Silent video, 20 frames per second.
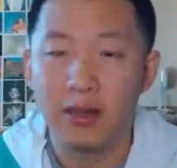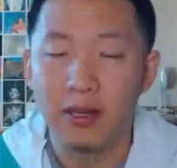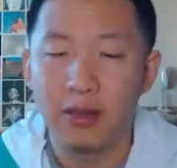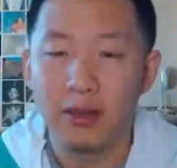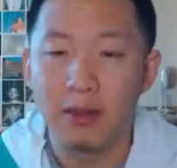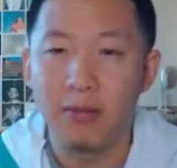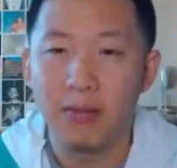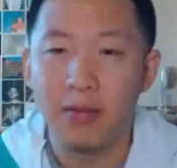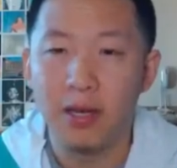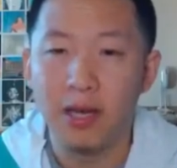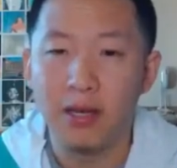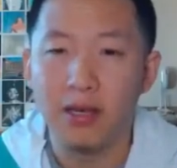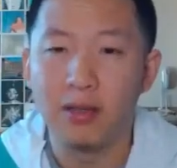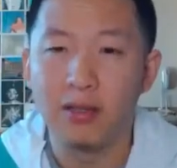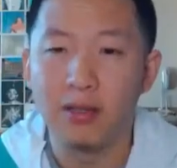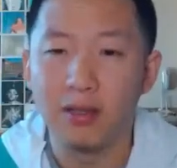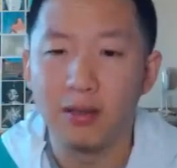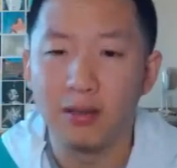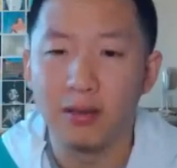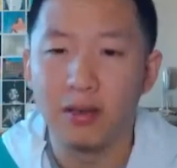think the main
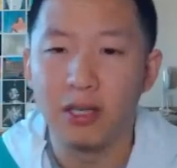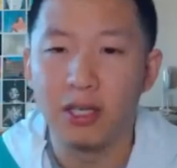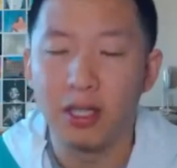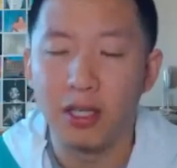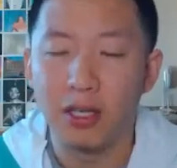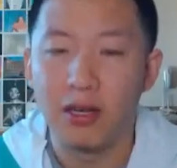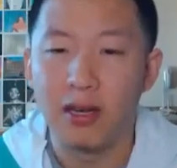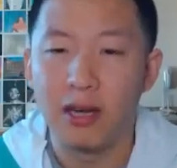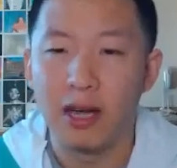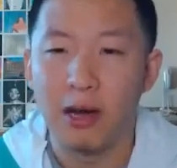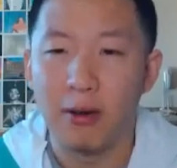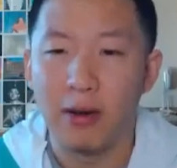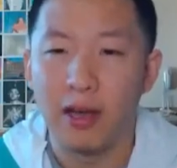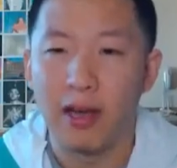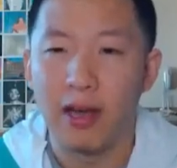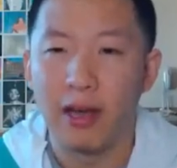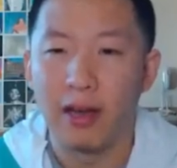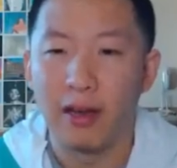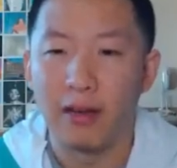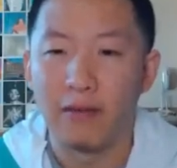consideration now I
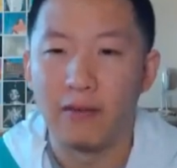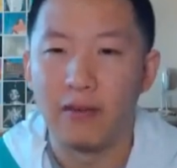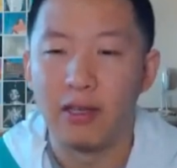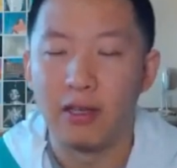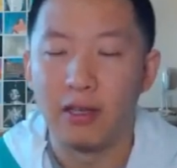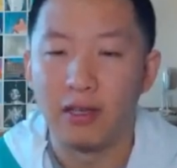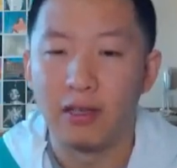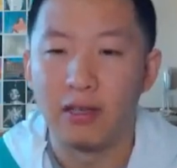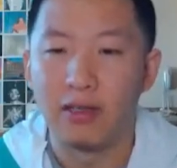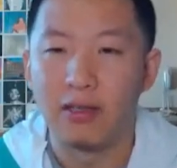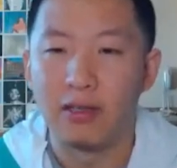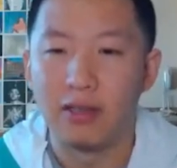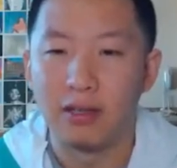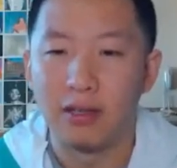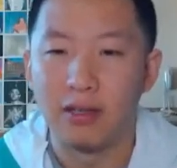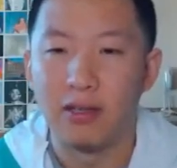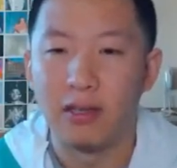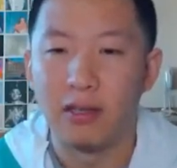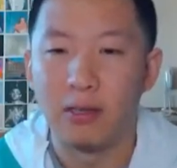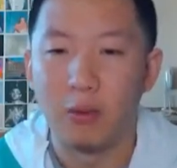have is
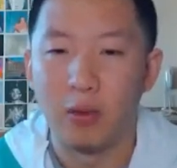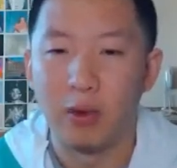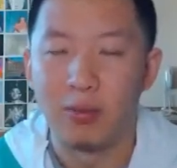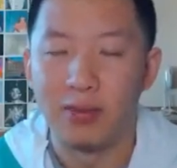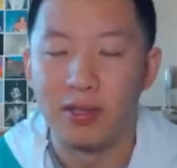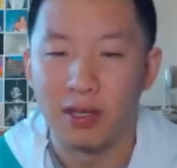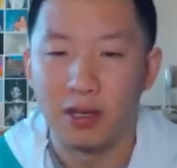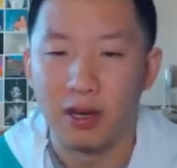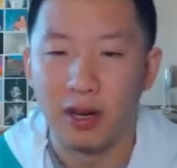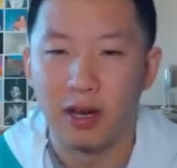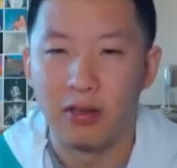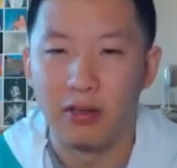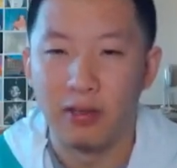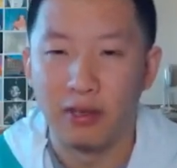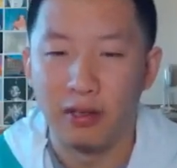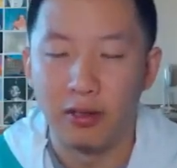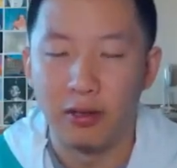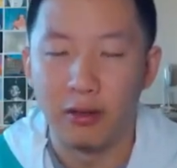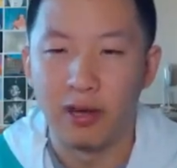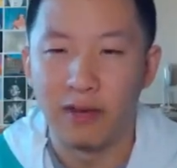the Whimsicott.
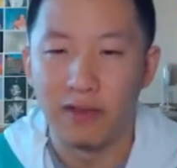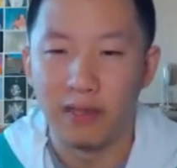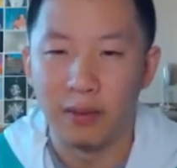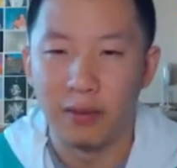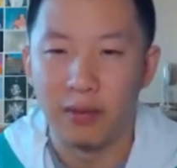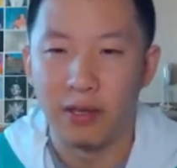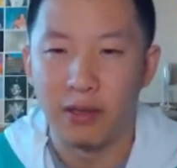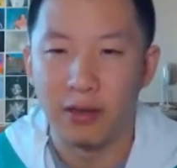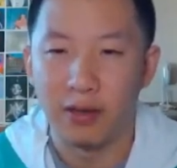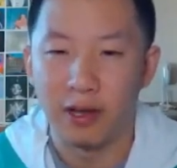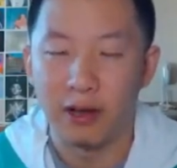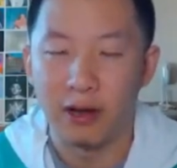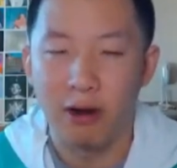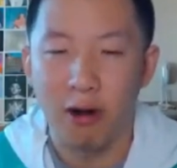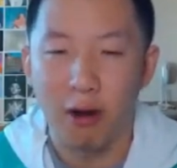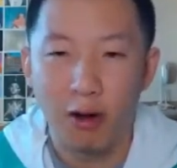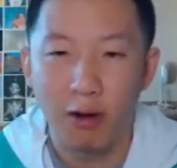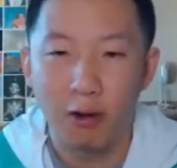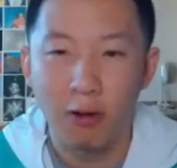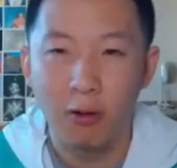Do you have something like
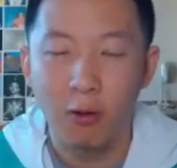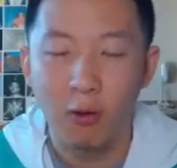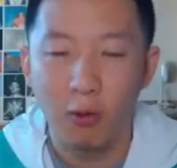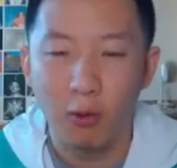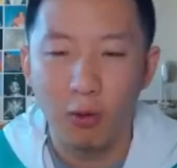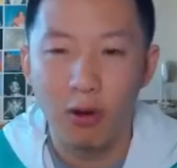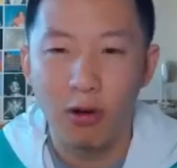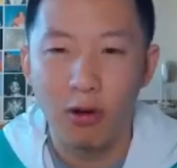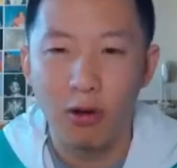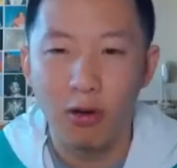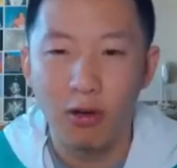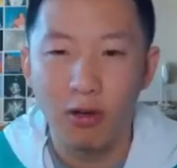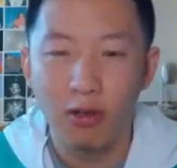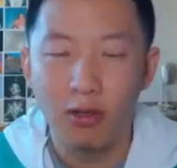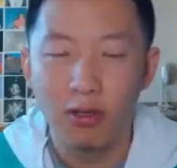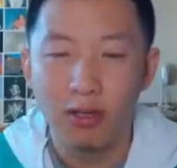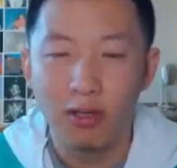Encore?